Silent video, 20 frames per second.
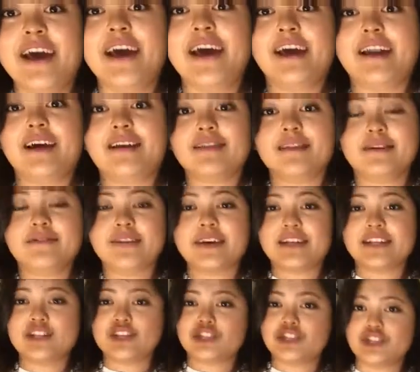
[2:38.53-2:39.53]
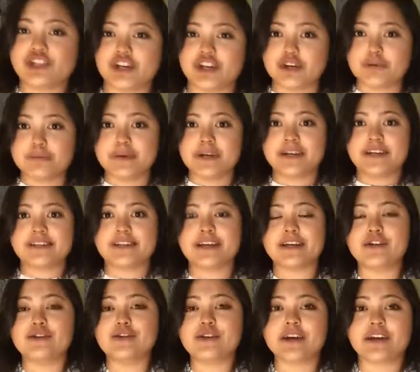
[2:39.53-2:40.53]
and I love that it's sheer because
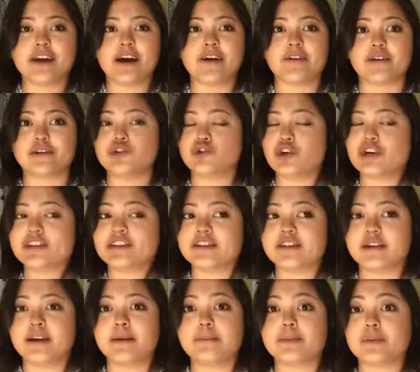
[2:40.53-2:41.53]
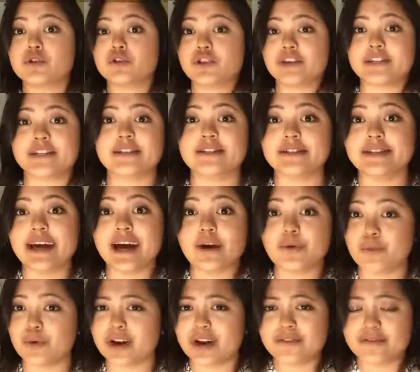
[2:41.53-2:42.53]
then you can either dress it up or dress it
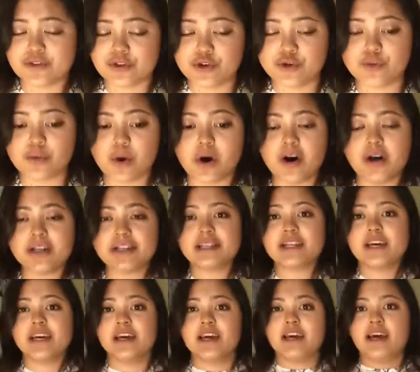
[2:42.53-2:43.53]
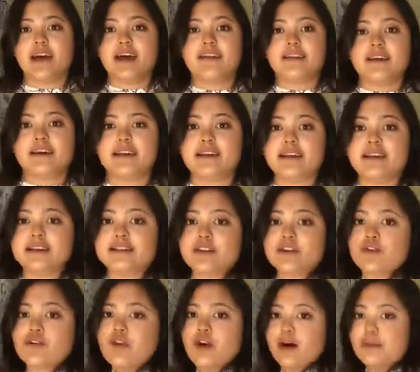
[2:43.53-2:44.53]
down, whatever you want. And then it is
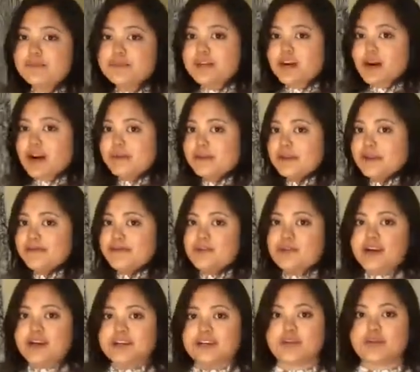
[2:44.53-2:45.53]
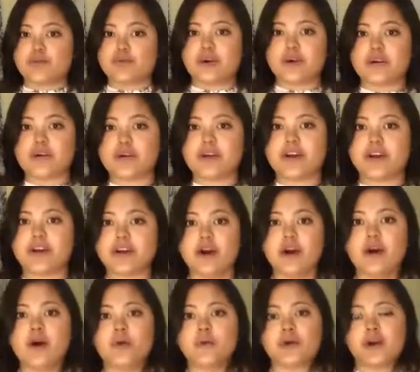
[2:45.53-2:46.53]
a crop top, and if you guys are wondering
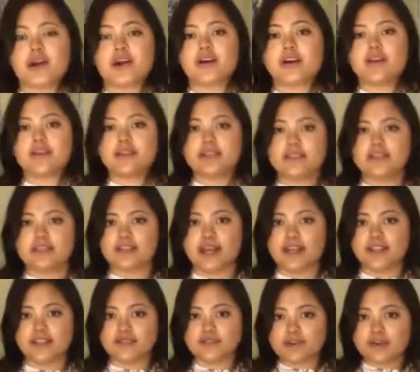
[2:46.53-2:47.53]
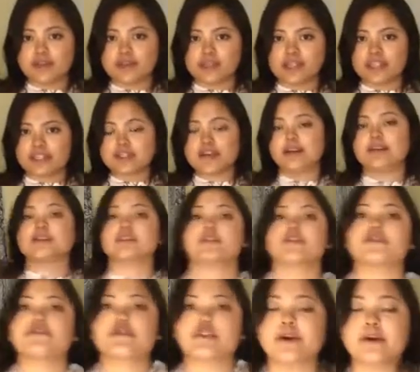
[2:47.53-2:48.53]
where I got these tights
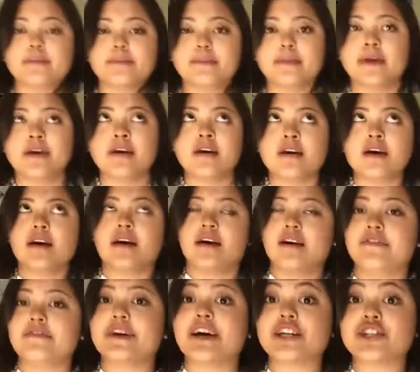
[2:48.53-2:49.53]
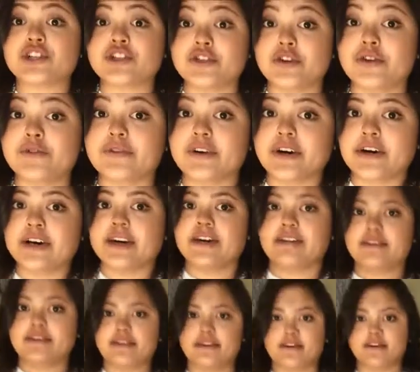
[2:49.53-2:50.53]
are from Fashion Nova,
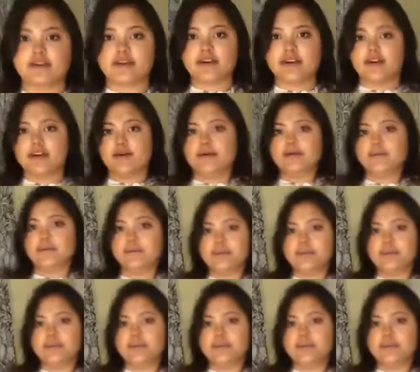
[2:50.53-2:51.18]
and they're the